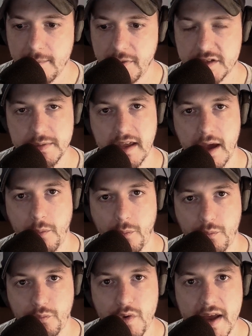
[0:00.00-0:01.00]
puts me at
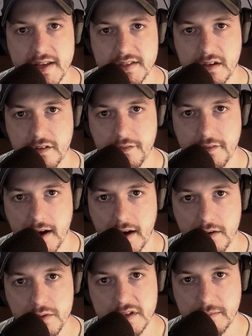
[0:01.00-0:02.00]
risk of
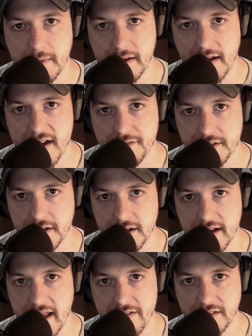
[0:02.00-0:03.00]
uh, losing my
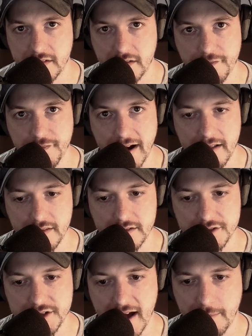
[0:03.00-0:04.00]
livelihood and having to go find
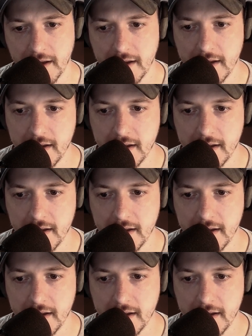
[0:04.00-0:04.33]
another job.